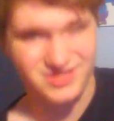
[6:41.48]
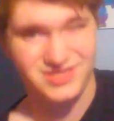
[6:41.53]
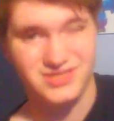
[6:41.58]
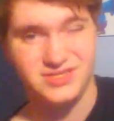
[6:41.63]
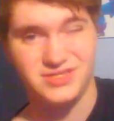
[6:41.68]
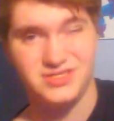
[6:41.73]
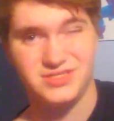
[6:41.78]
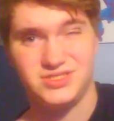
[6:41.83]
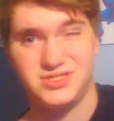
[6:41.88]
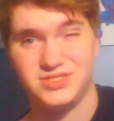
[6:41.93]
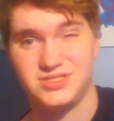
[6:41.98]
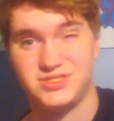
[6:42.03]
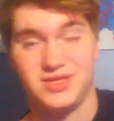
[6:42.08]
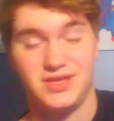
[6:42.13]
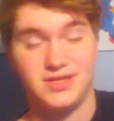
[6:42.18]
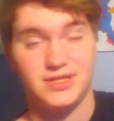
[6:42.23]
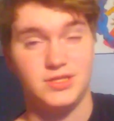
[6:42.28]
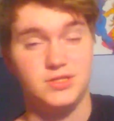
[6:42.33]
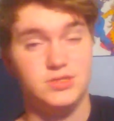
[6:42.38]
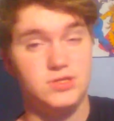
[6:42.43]
he's just
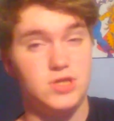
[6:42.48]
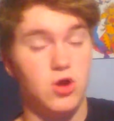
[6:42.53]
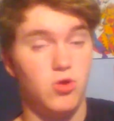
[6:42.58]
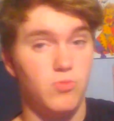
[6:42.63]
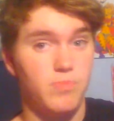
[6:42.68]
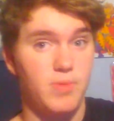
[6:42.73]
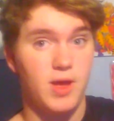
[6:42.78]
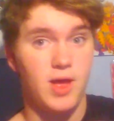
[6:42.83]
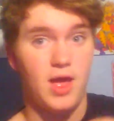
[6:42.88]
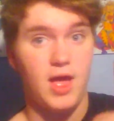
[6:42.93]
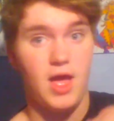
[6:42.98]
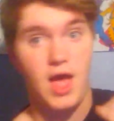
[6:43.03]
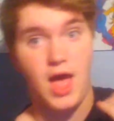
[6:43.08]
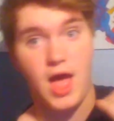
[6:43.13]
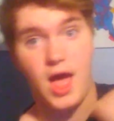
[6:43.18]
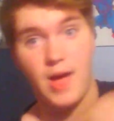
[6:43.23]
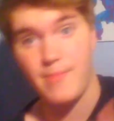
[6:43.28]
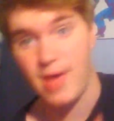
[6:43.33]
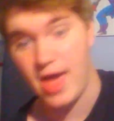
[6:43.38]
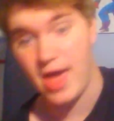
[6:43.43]
like, nope,
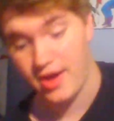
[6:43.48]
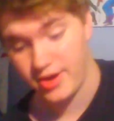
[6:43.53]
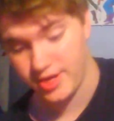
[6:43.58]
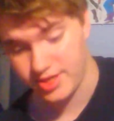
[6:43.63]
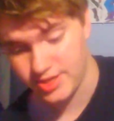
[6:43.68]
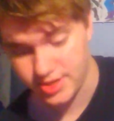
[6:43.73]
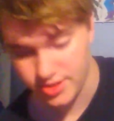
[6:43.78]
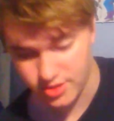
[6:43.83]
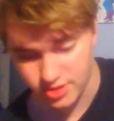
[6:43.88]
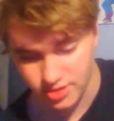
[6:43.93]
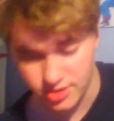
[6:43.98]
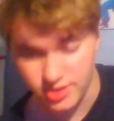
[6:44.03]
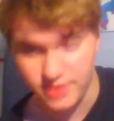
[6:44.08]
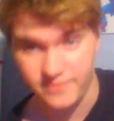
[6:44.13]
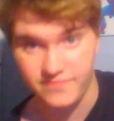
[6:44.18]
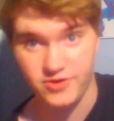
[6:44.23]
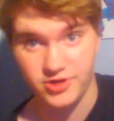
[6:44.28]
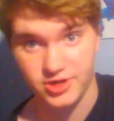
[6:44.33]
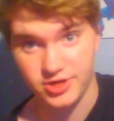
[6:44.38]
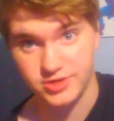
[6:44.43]
I'm out of here.
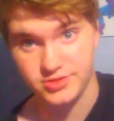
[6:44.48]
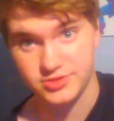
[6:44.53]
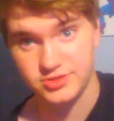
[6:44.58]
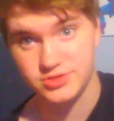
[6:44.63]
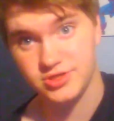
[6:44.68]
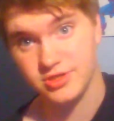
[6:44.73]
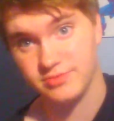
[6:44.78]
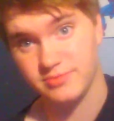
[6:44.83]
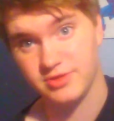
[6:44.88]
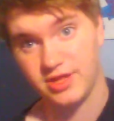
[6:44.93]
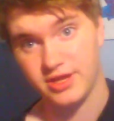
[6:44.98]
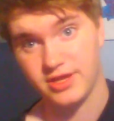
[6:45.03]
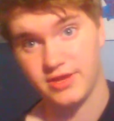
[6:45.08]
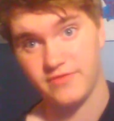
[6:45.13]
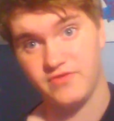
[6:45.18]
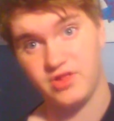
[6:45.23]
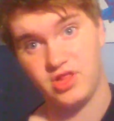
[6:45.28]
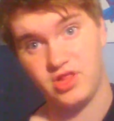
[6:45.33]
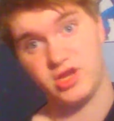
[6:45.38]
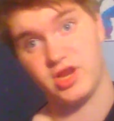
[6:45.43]
If you're gonna treat me like a
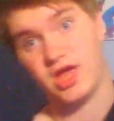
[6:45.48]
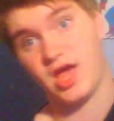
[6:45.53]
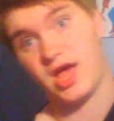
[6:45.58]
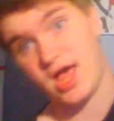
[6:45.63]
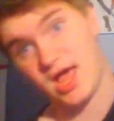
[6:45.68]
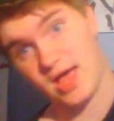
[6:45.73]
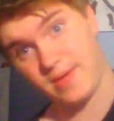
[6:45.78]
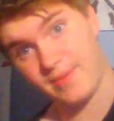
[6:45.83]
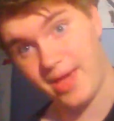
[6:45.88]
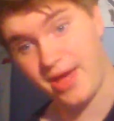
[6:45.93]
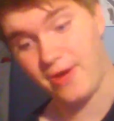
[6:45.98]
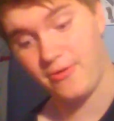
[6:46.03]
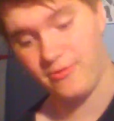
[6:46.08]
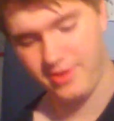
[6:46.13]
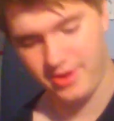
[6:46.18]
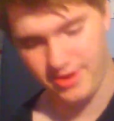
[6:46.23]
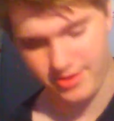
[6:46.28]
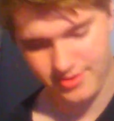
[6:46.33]
villain, I'm out.